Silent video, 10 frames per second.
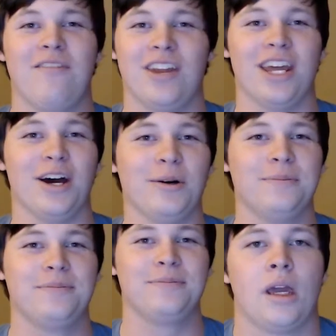video.
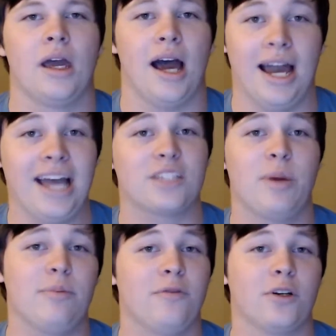I
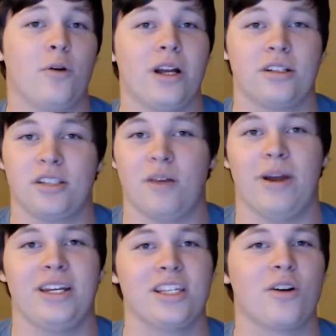asked people for questions
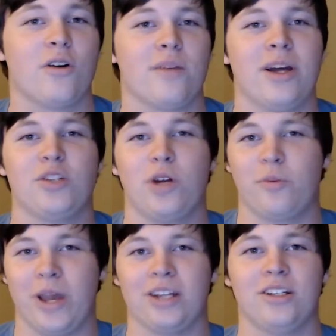on my Discord and my
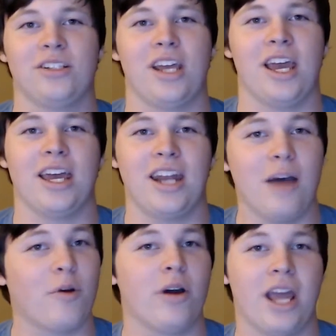Twitter pages, and
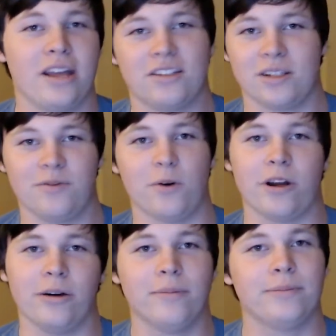now I'm going to answer them
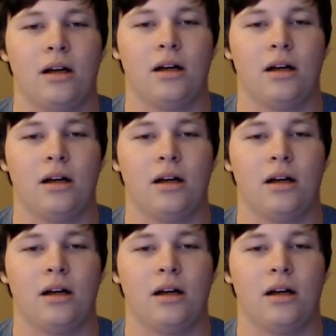for you.